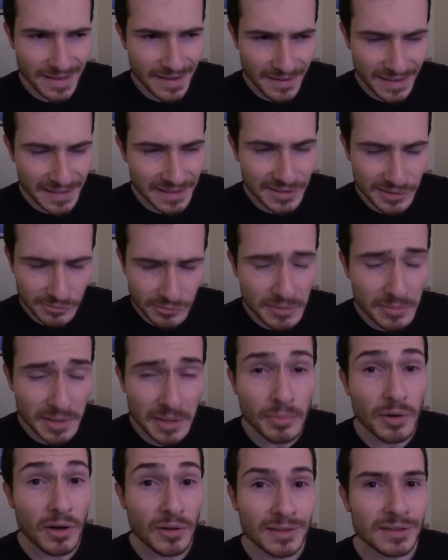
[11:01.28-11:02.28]
extremely
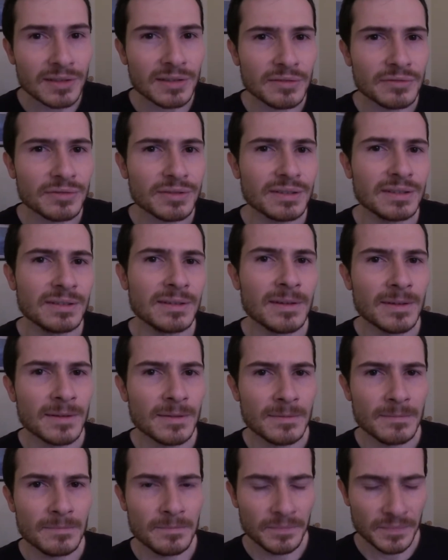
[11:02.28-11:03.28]
positive.
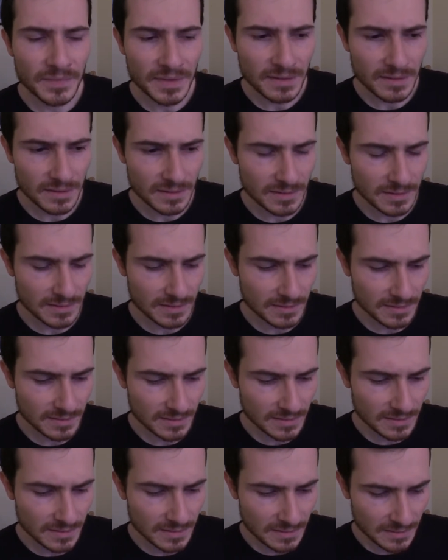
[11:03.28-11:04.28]
Yeah,
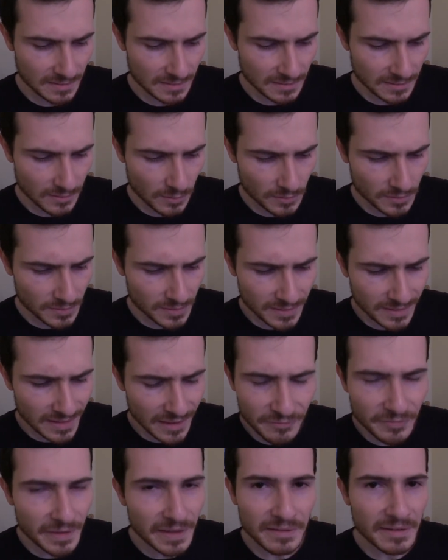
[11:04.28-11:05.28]

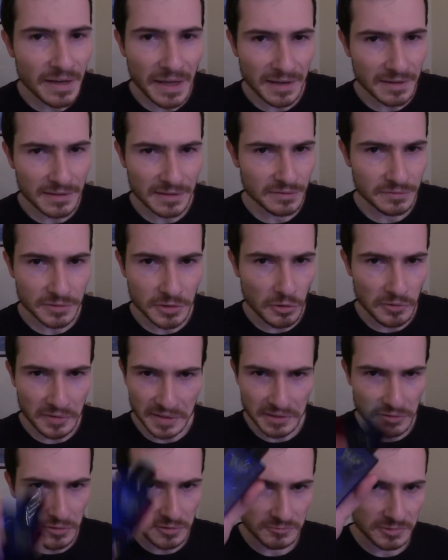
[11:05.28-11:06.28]
nothing negative
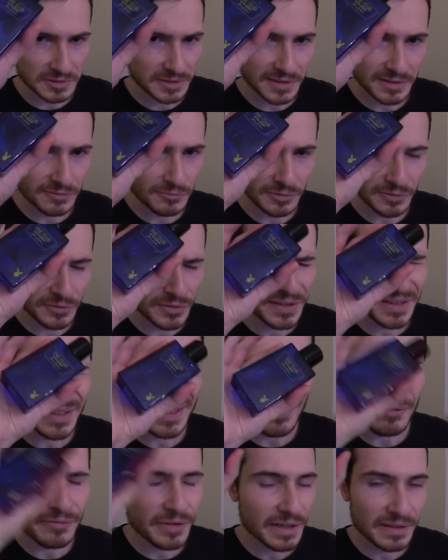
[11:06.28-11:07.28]
going on with this one.
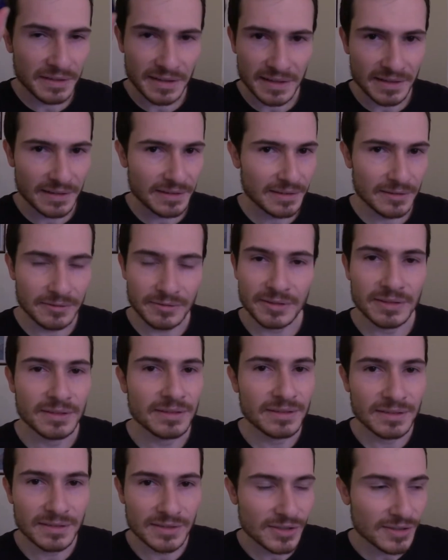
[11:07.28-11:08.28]
Nothing negative,
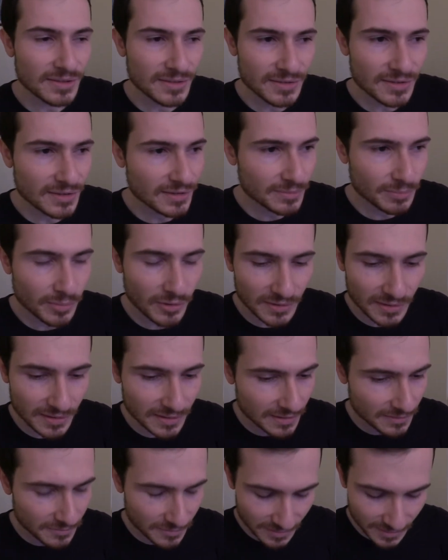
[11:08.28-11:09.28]
just
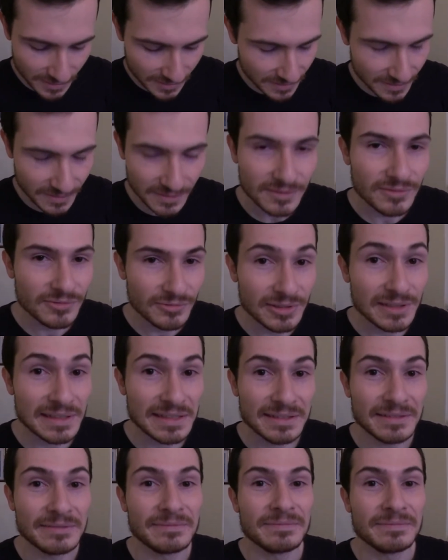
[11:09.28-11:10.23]
positivity, really.